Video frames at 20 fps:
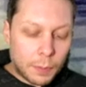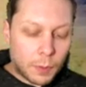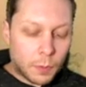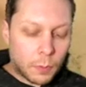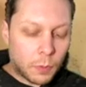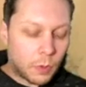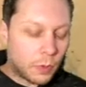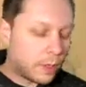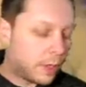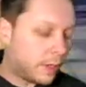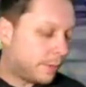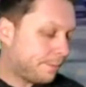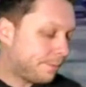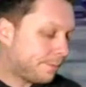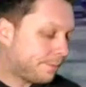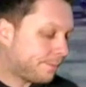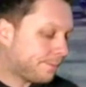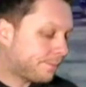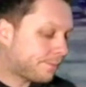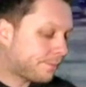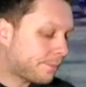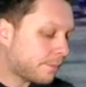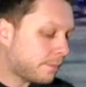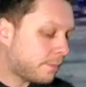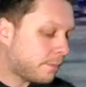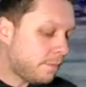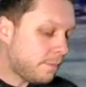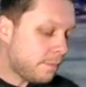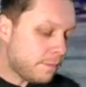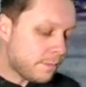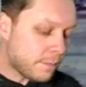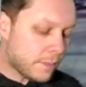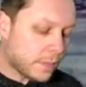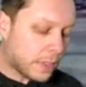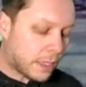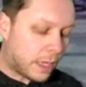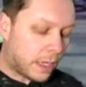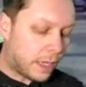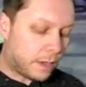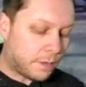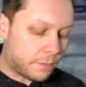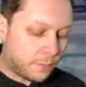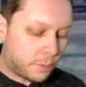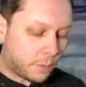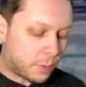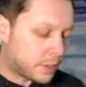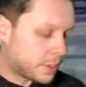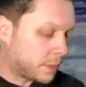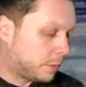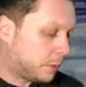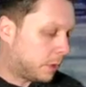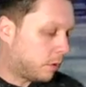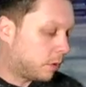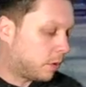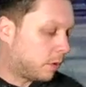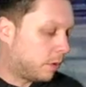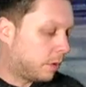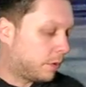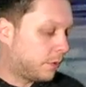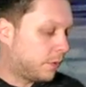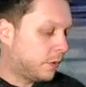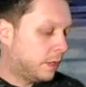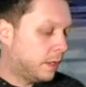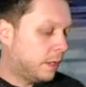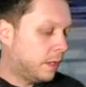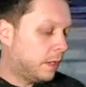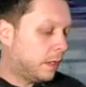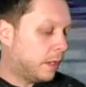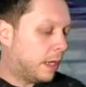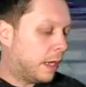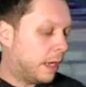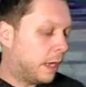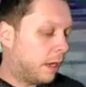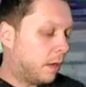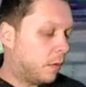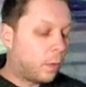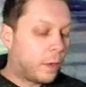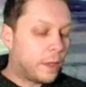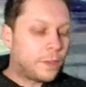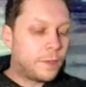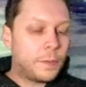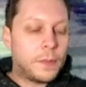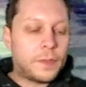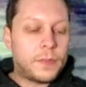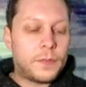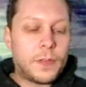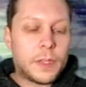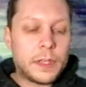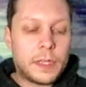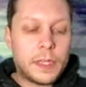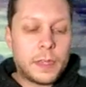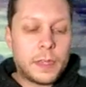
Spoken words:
more for some locals, one specifically in